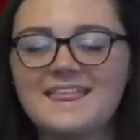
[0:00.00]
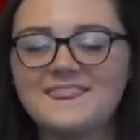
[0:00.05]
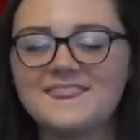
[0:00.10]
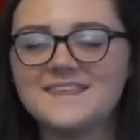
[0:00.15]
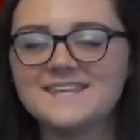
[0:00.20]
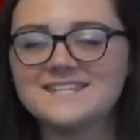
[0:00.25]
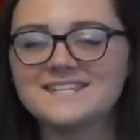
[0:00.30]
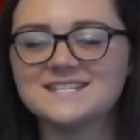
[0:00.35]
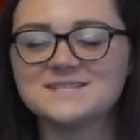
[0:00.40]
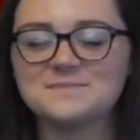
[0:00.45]

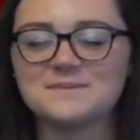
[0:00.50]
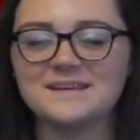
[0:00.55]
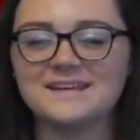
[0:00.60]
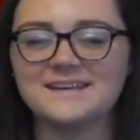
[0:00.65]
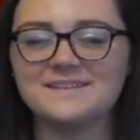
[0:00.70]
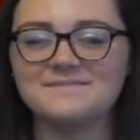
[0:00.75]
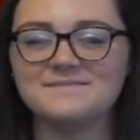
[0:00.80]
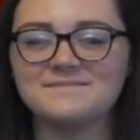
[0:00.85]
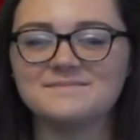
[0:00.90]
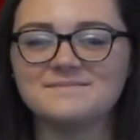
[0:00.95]
This has
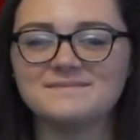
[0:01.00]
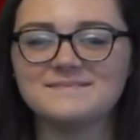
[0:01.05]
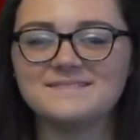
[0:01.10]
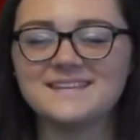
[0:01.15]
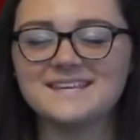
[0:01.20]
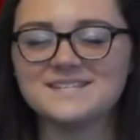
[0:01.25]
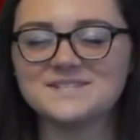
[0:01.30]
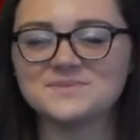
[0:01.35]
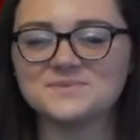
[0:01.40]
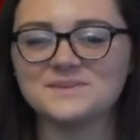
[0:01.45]
been
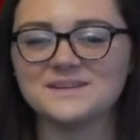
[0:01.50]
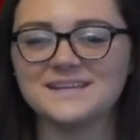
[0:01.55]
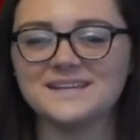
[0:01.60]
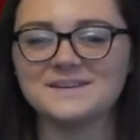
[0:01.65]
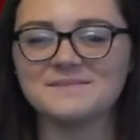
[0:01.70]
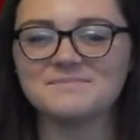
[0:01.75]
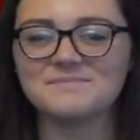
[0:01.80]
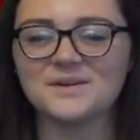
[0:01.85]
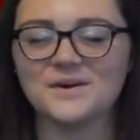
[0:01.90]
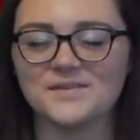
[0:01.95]
This Week
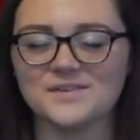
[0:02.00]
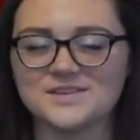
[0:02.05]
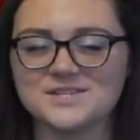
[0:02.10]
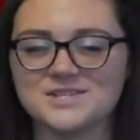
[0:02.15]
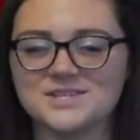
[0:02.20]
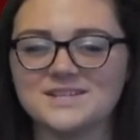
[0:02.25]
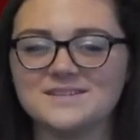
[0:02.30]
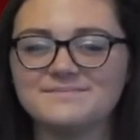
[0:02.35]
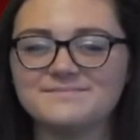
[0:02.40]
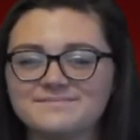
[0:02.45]
on the Show.